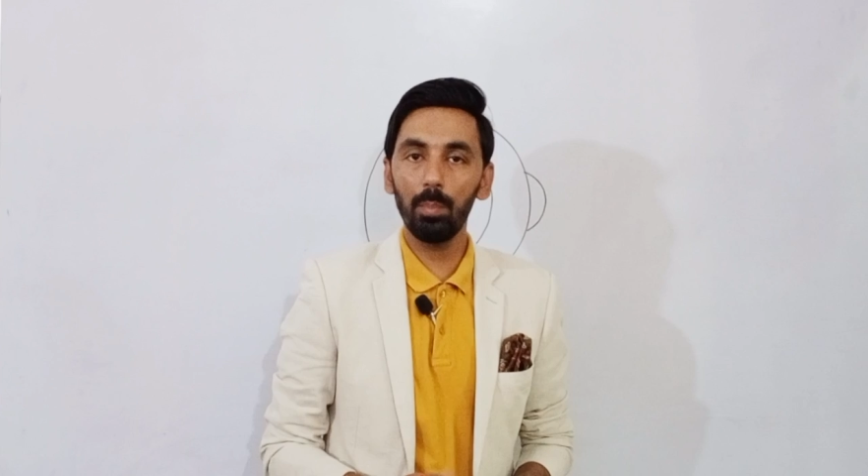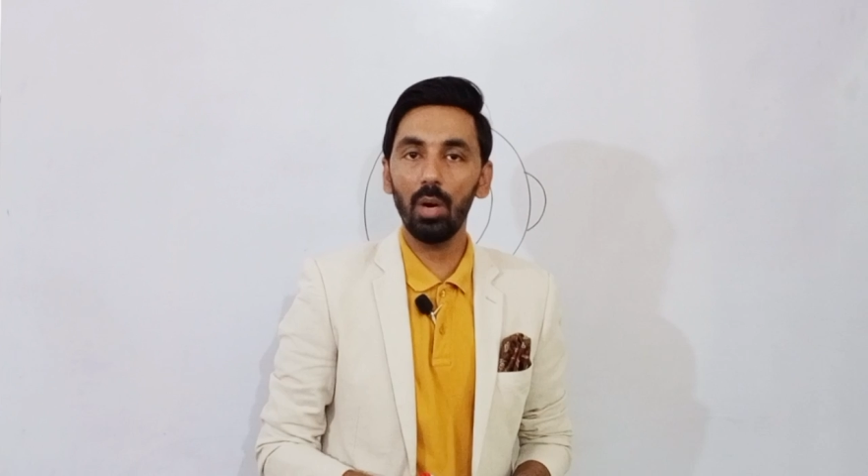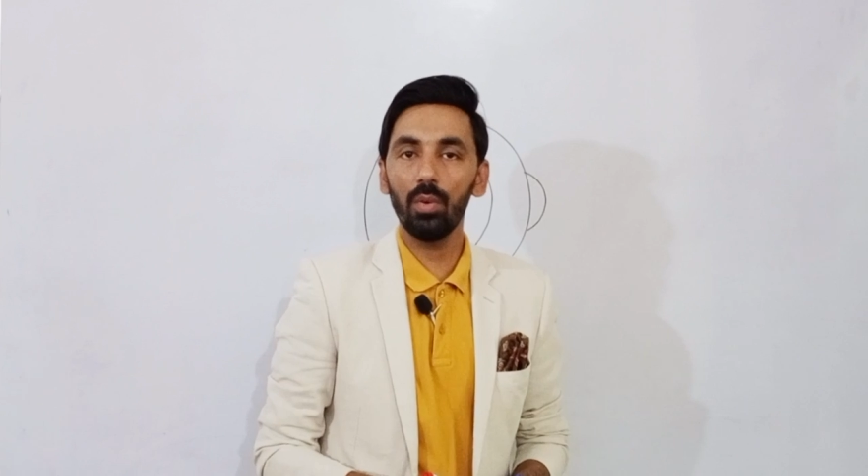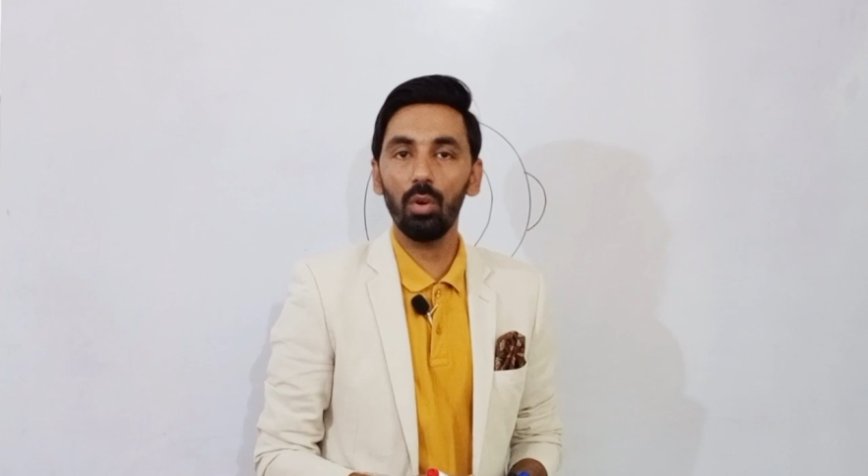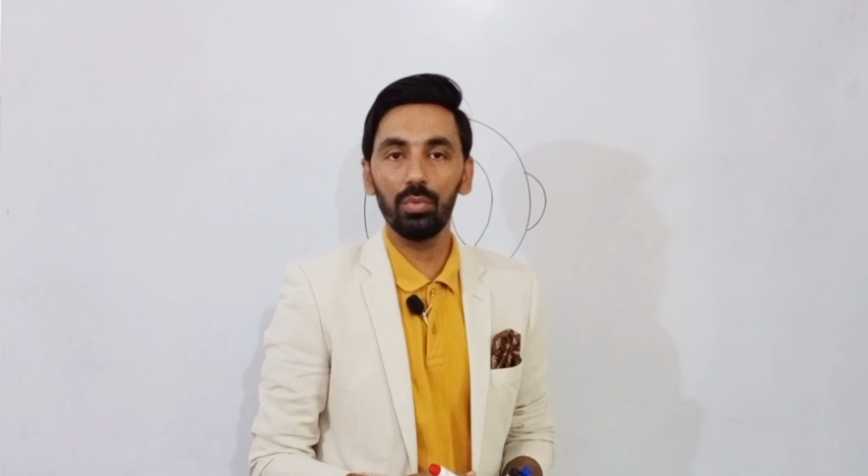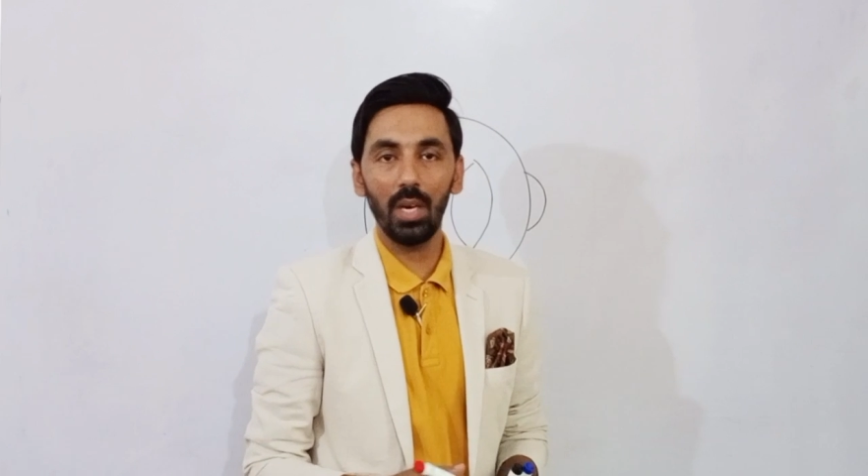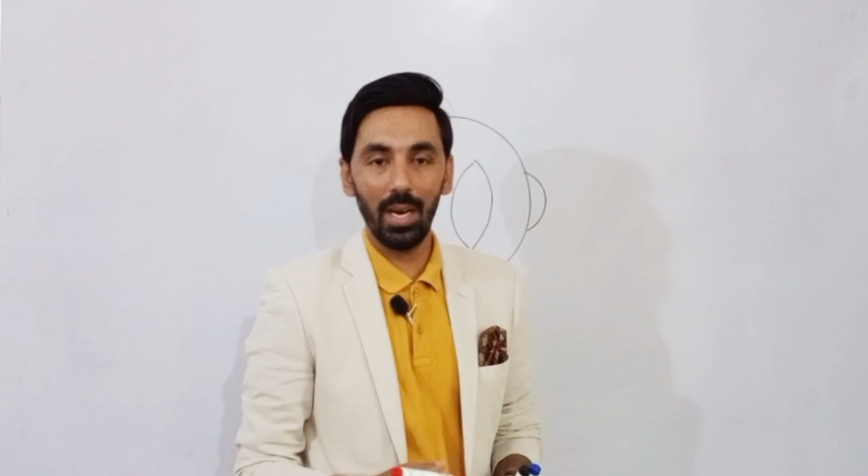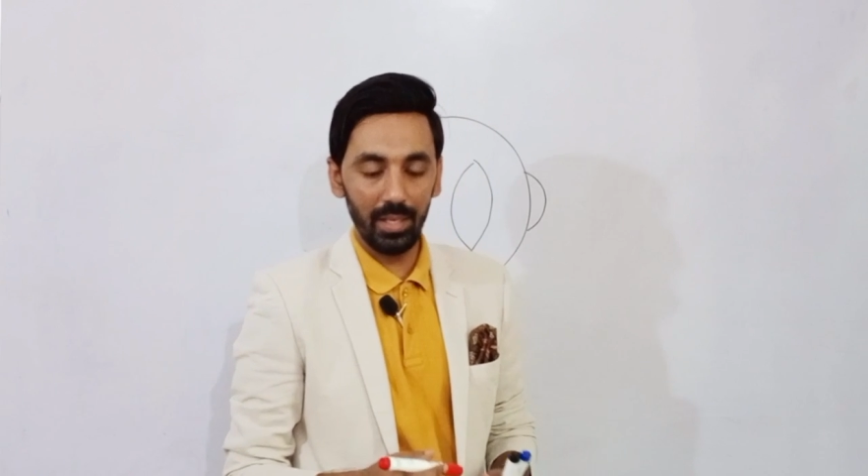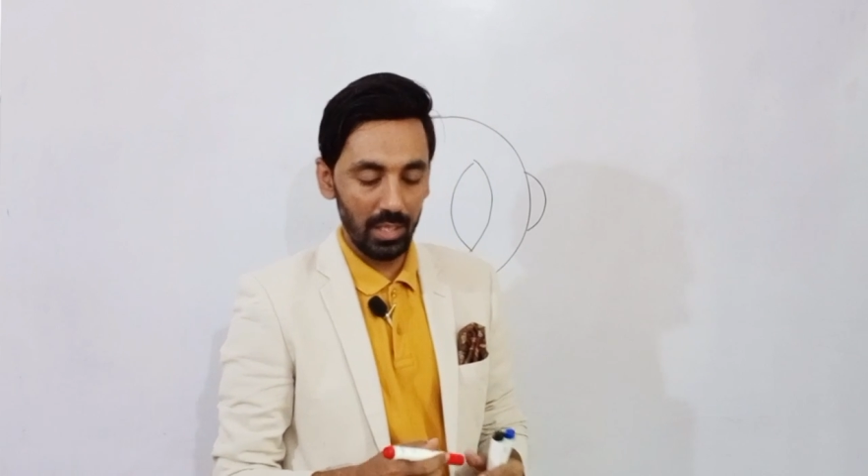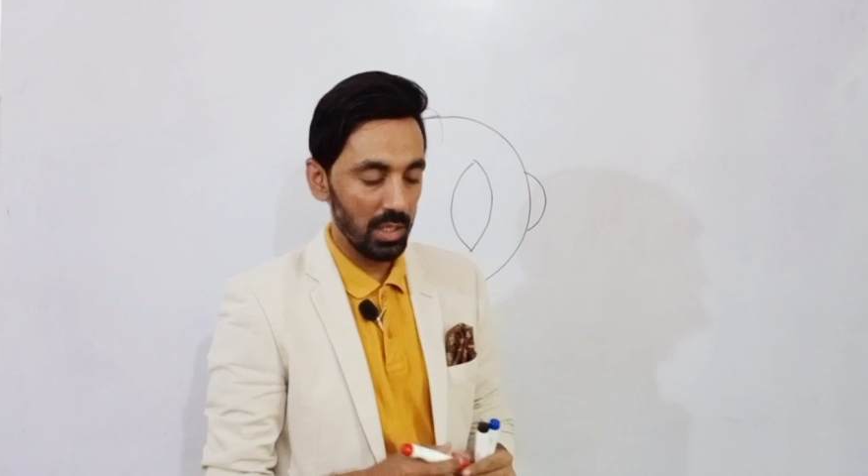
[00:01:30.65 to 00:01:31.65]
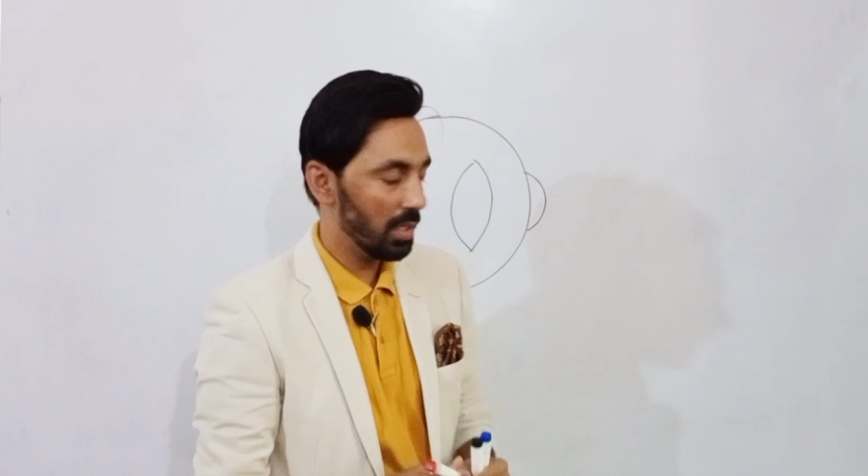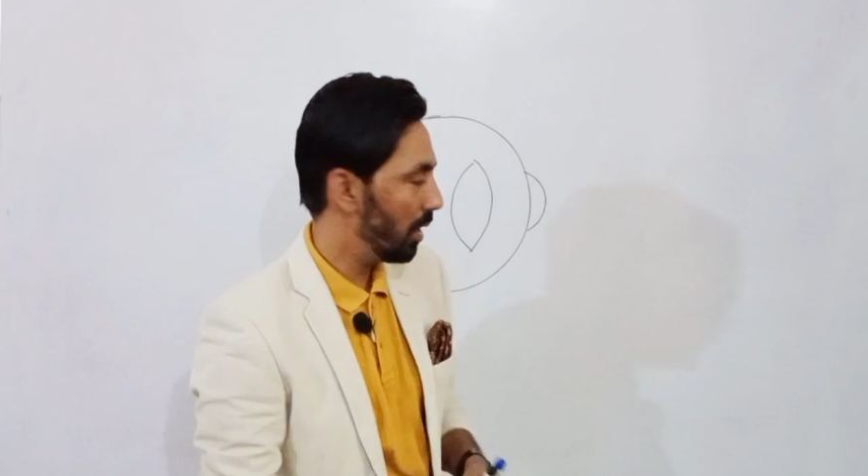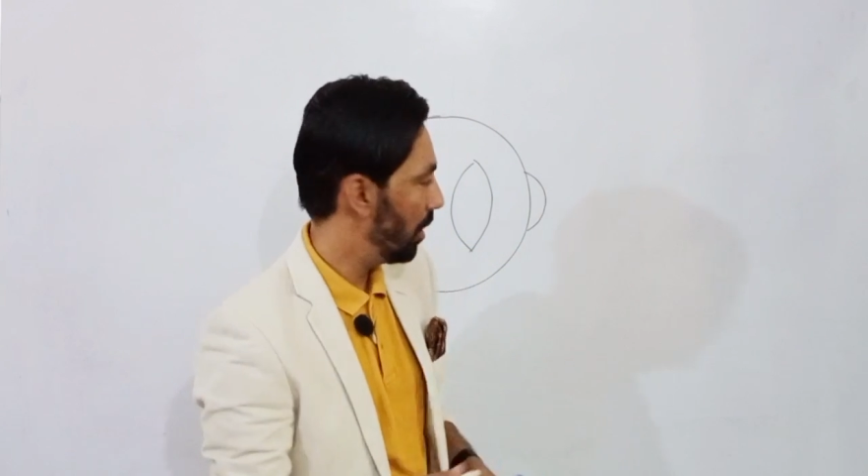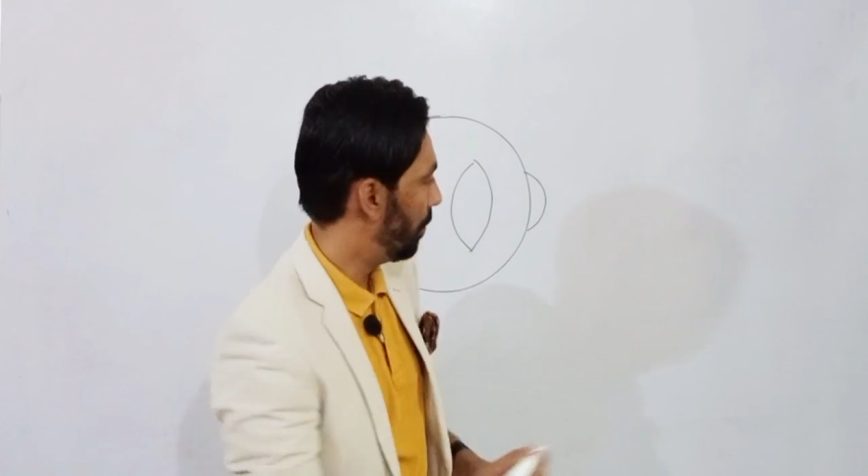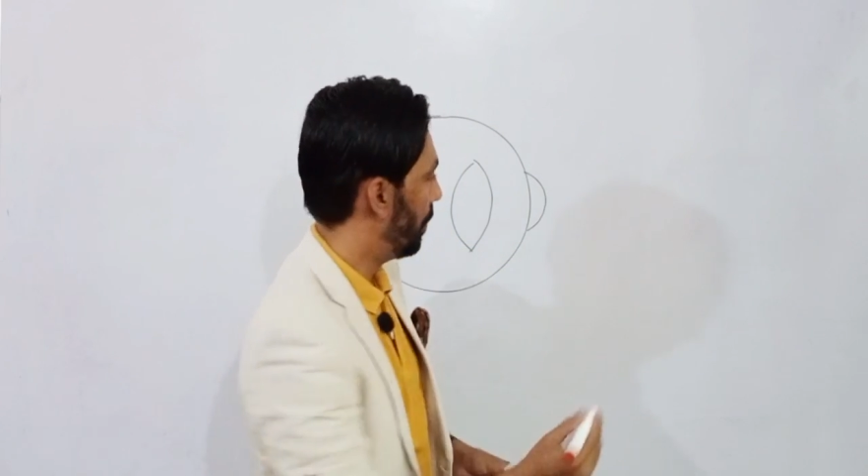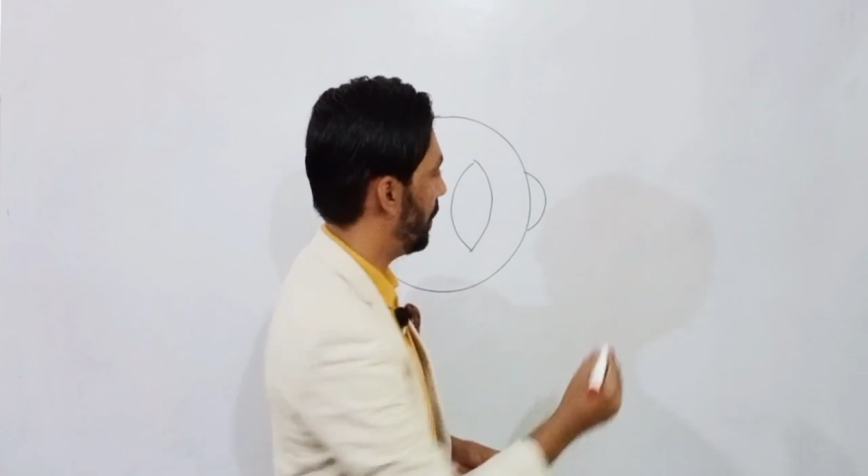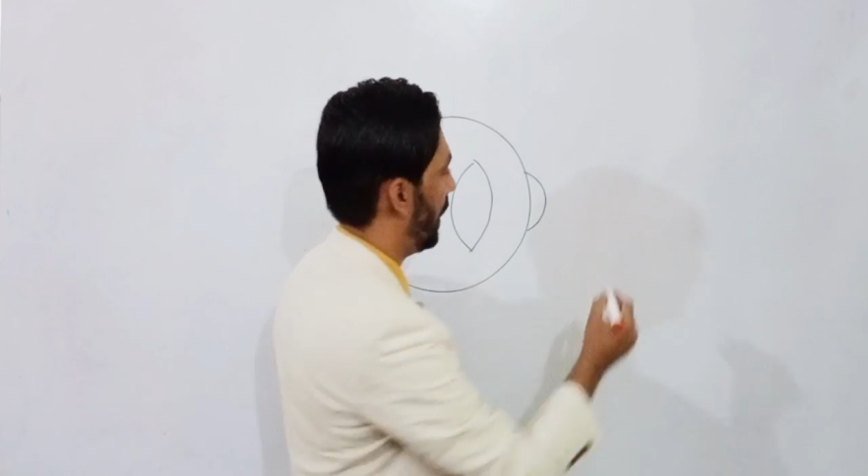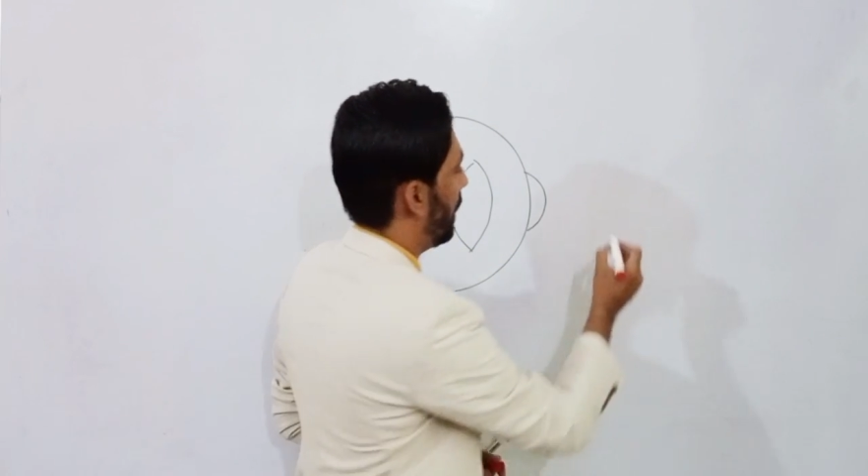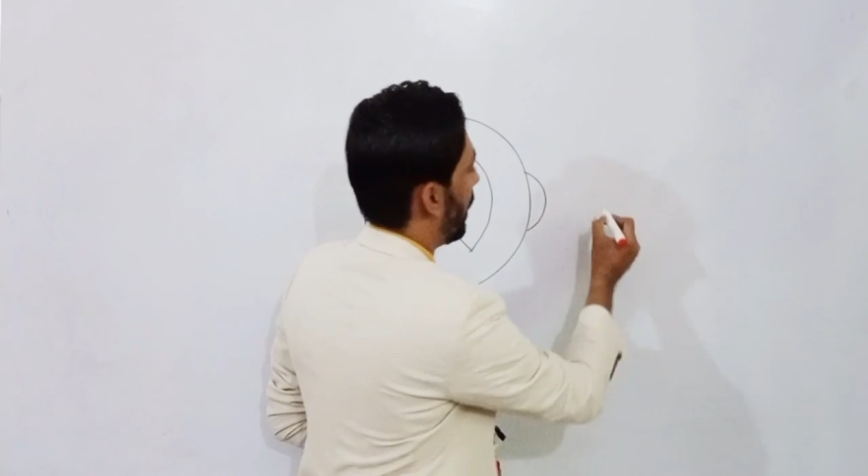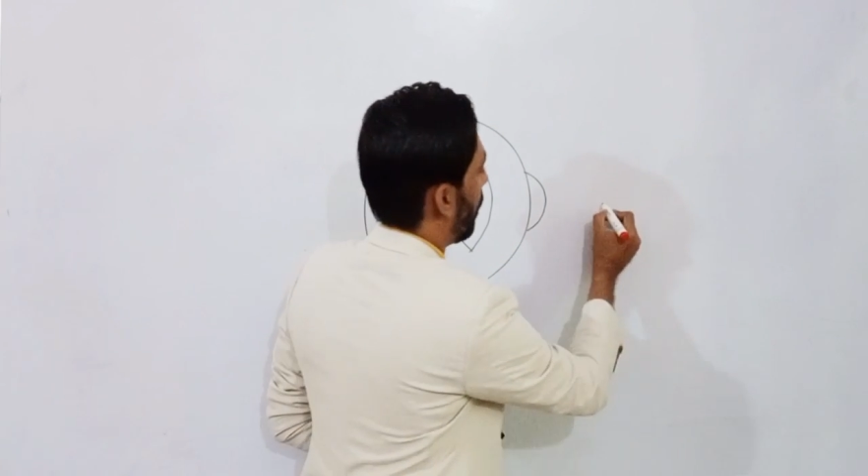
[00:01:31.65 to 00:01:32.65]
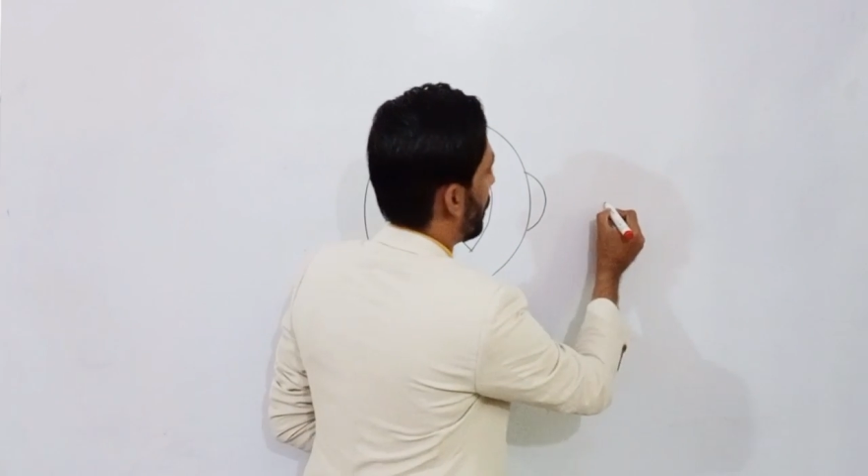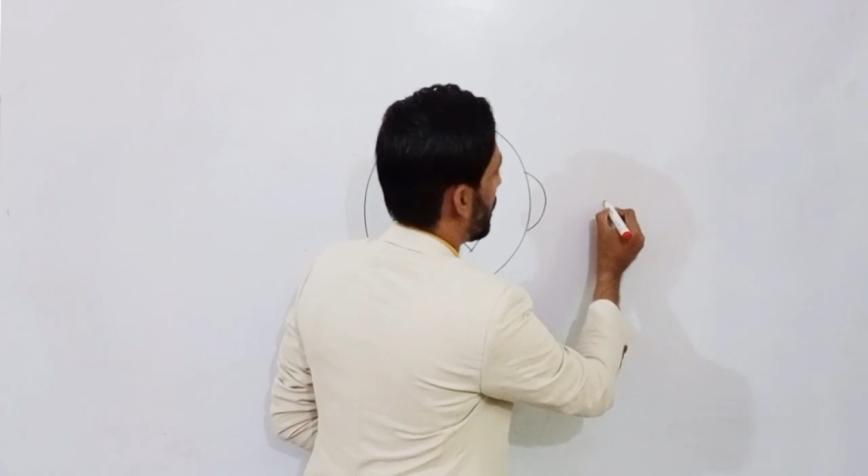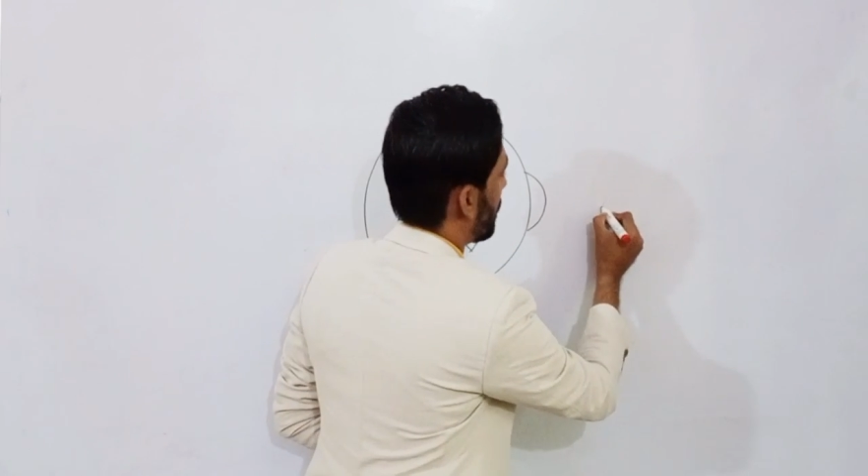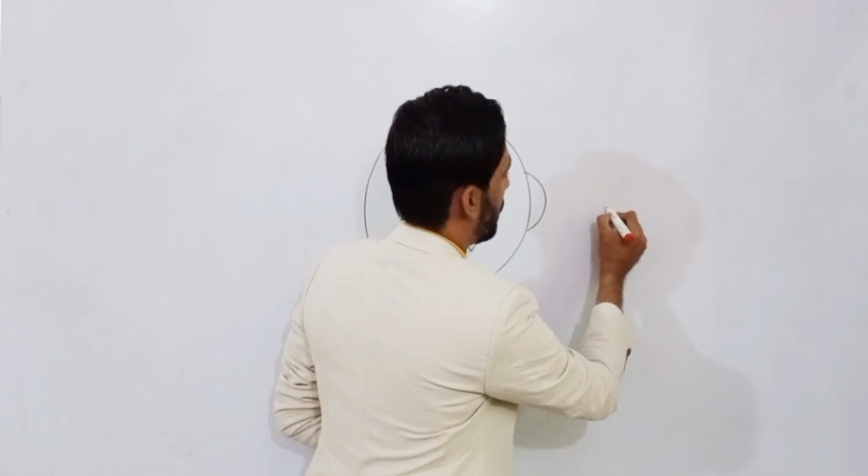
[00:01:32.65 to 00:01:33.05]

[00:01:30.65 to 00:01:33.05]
power of the eye is 58 diopters.